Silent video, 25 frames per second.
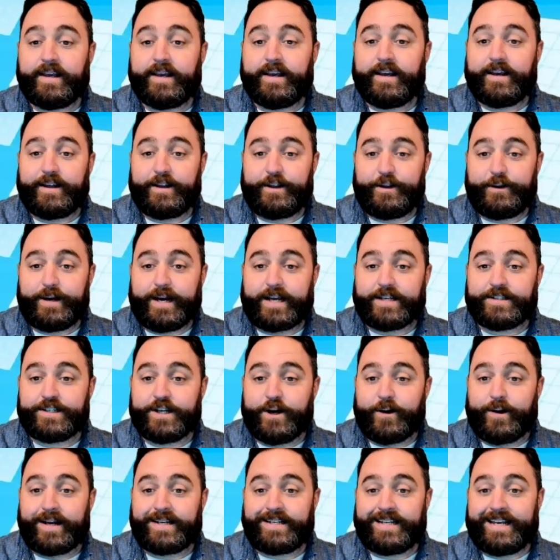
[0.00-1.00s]
You guys
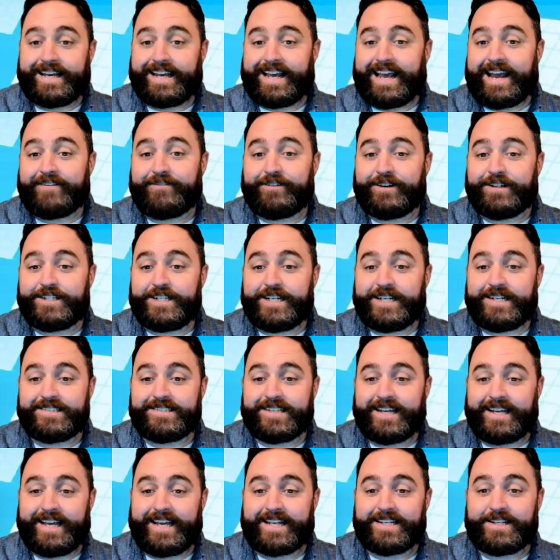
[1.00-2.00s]
know I take every
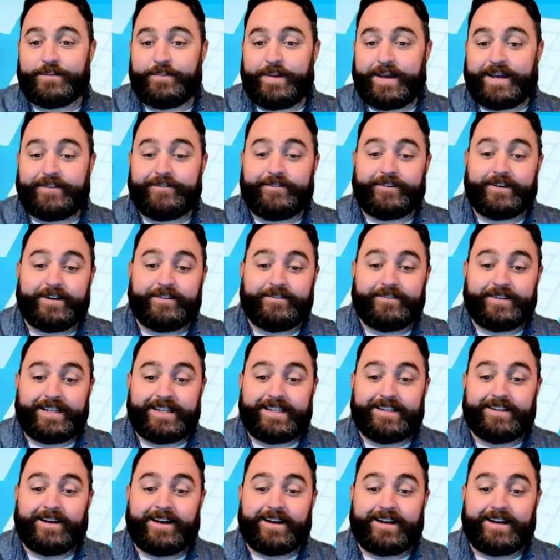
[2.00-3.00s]
chance I get to make fun of
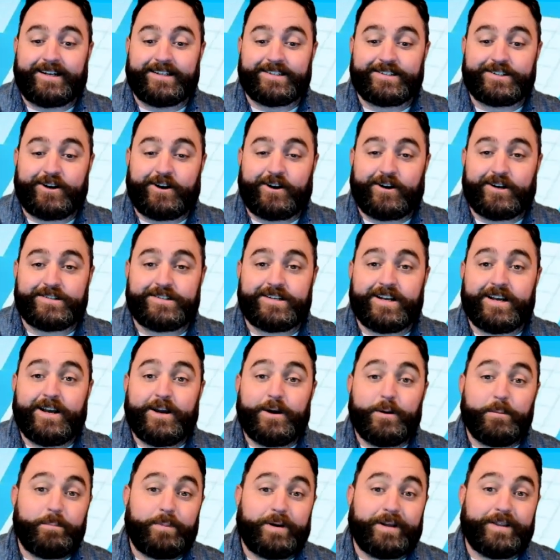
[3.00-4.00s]
Elon and his cars,
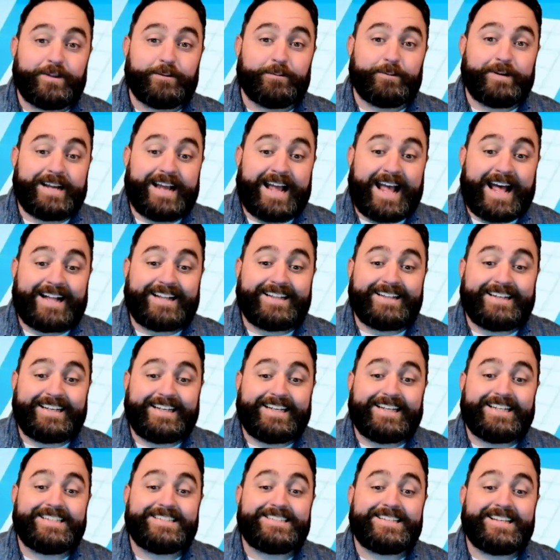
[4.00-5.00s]
but the
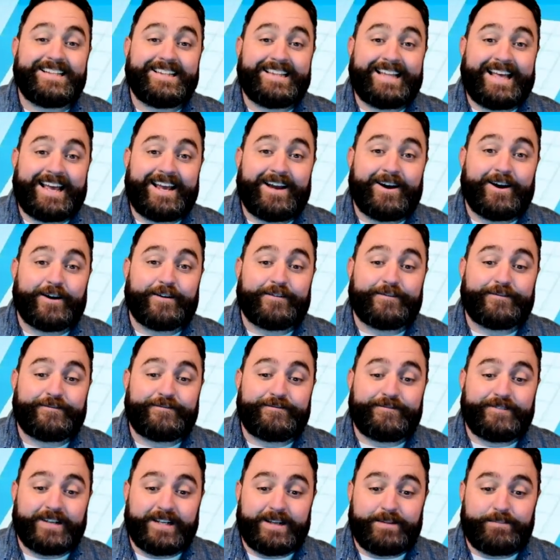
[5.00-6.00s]
reality is they are
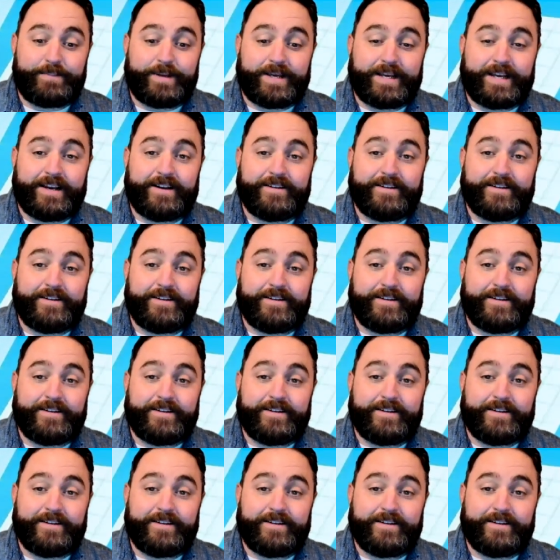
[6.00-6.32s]
flipping